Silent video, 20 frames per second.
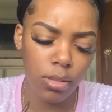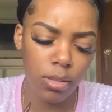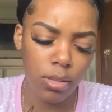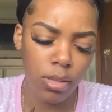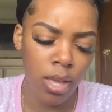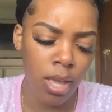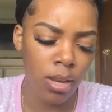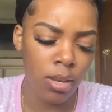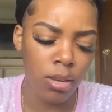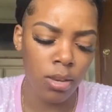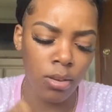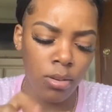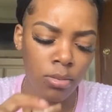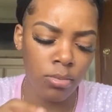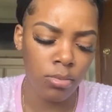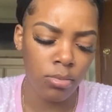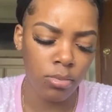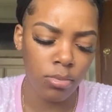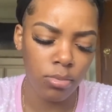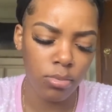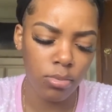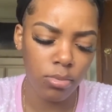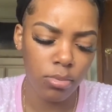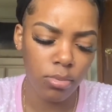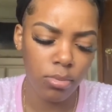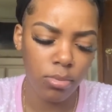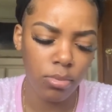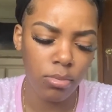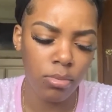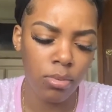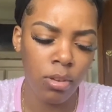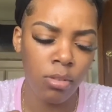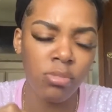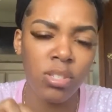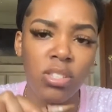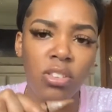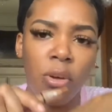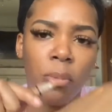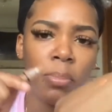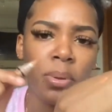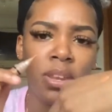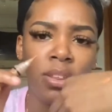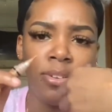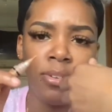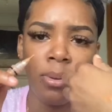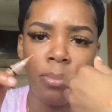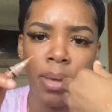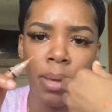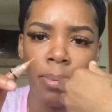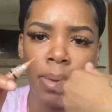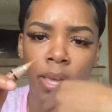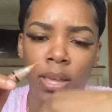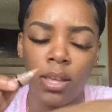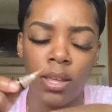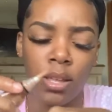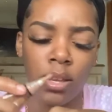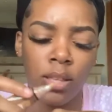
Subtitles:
I don't. I'm just gonna put it on the back of my hand.